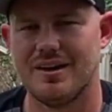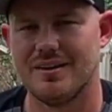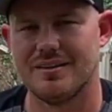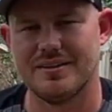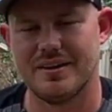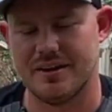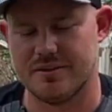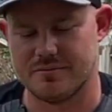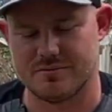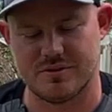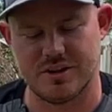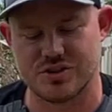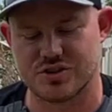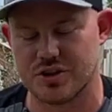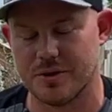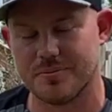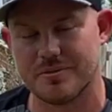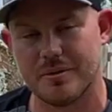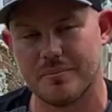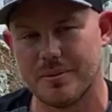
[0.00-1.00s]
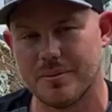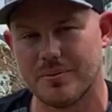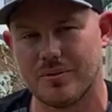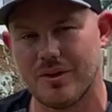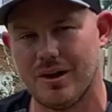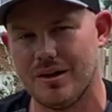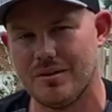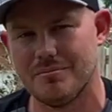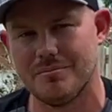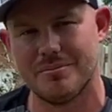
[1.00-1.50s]
It trips some
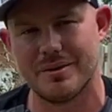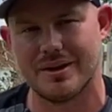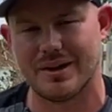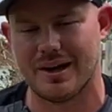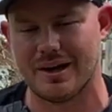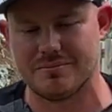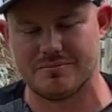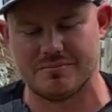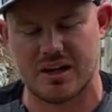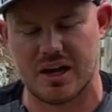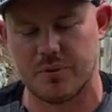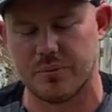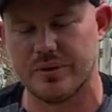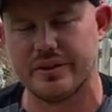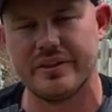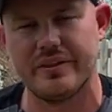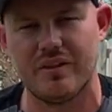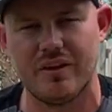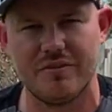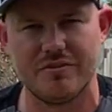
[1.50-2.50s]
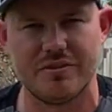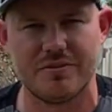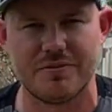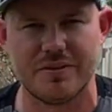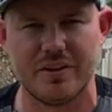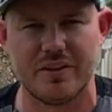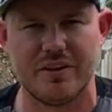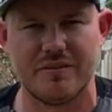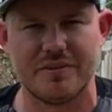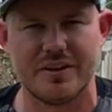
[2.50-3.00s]
people up, but I really love the
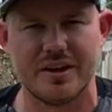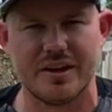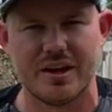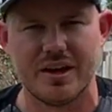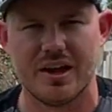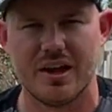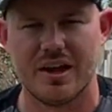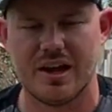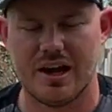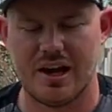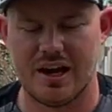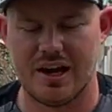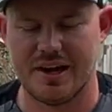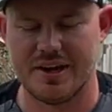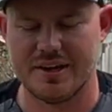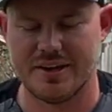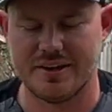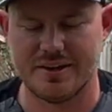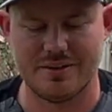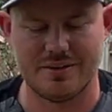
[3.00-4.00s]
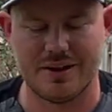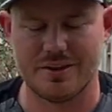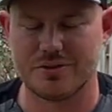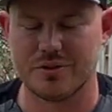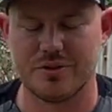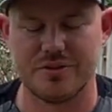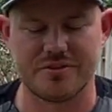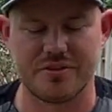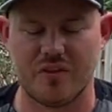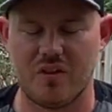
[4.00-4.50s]
feel of it. I
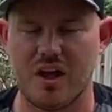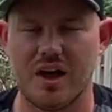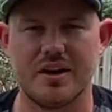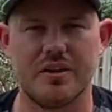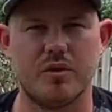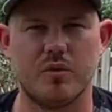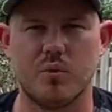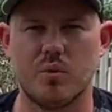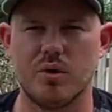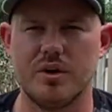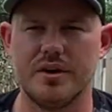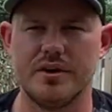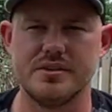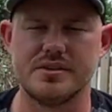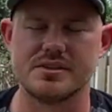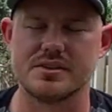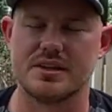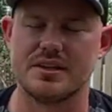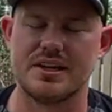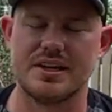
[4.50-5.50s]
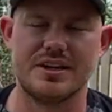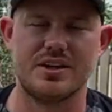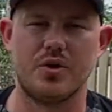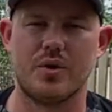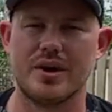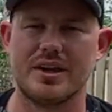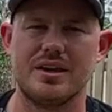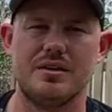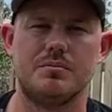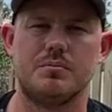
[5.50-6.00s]
throw this a lot in the woods. I
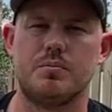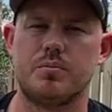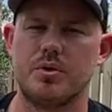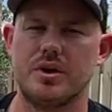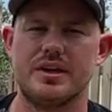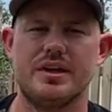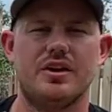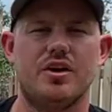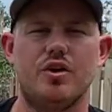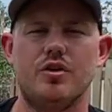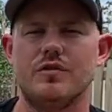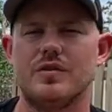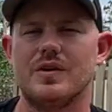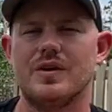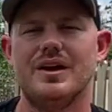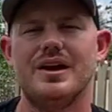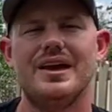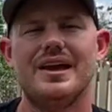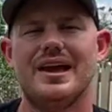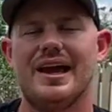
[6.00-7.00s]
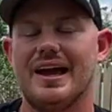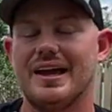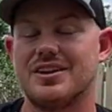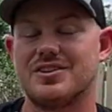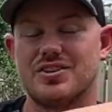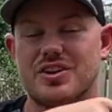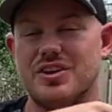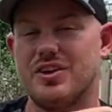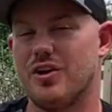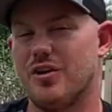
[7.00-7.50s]
know I can bring it over, I can
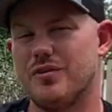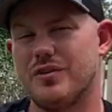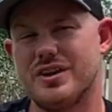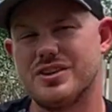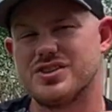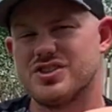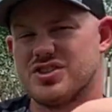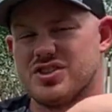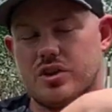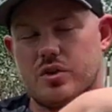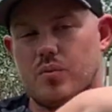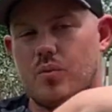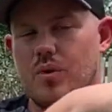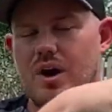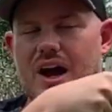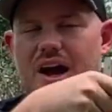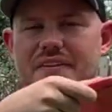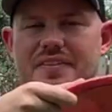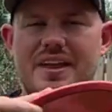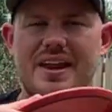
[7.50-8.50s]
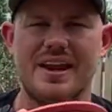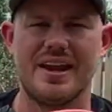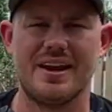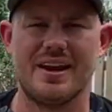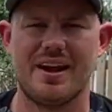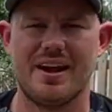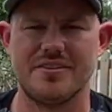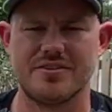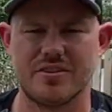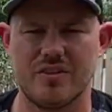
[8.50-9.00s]
turn it over and it's just gonna ride that
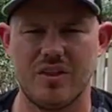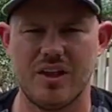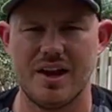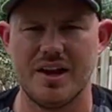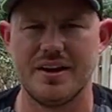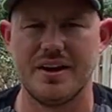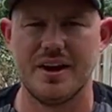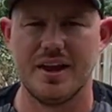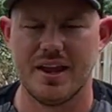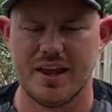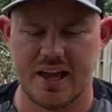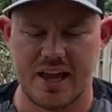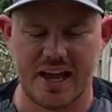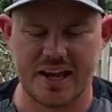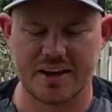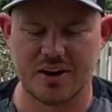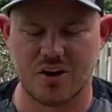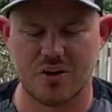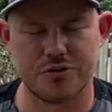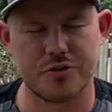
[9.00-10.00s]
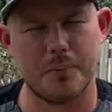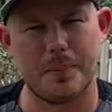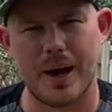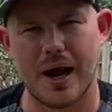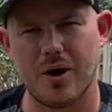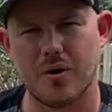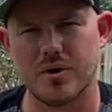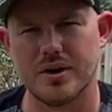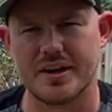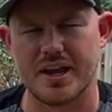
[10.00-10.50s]
Anheuser line. I can also
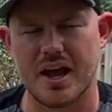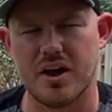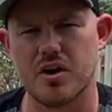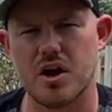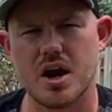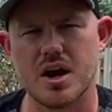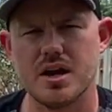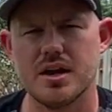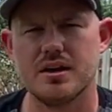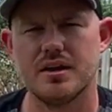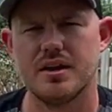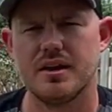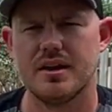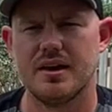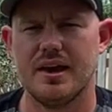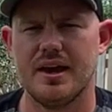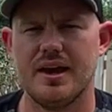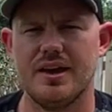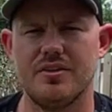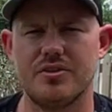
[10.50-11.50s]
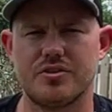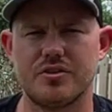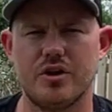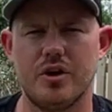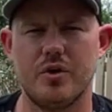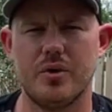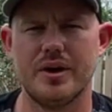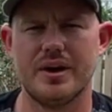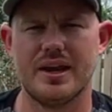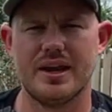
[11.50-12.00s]
power down on it and
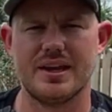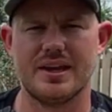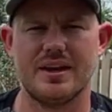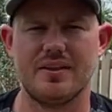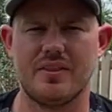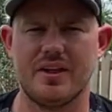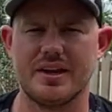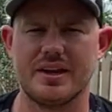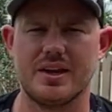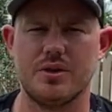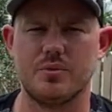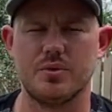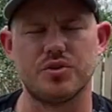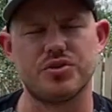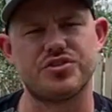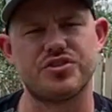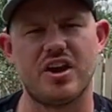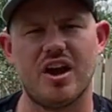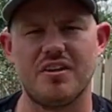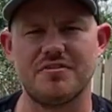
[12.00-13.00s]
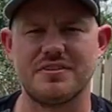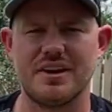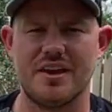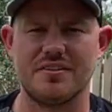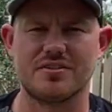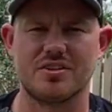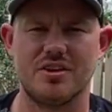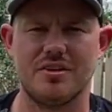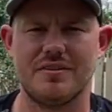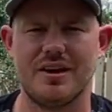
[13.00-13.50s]
throw it and get like a real soft
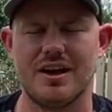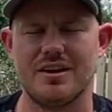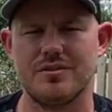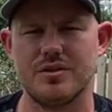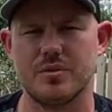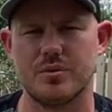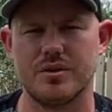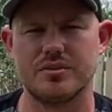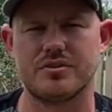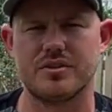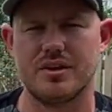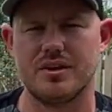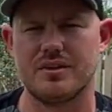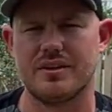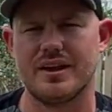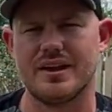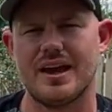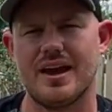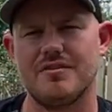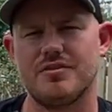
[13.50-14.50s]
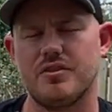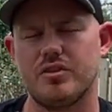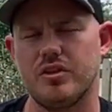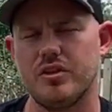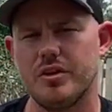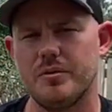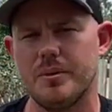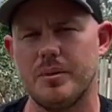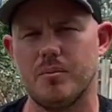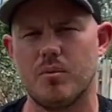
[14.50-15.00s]
S-curve out of it where it's gonna like have a
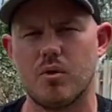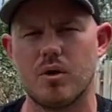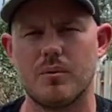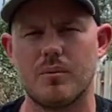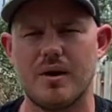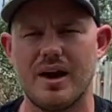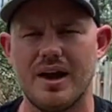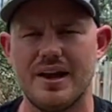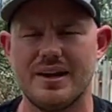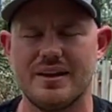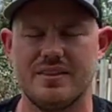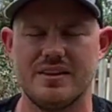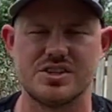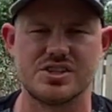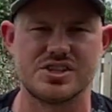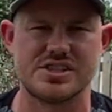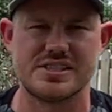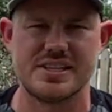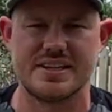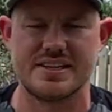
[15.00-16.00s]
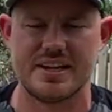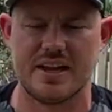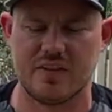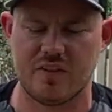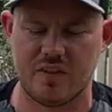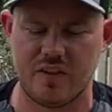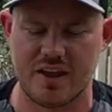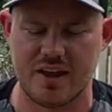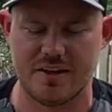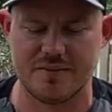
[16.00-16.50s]
little bit more right and then just set
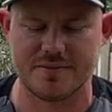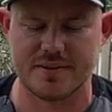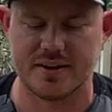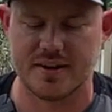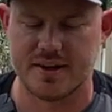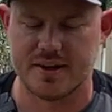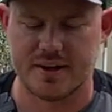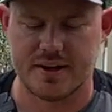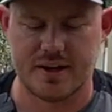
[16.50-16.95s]
down left.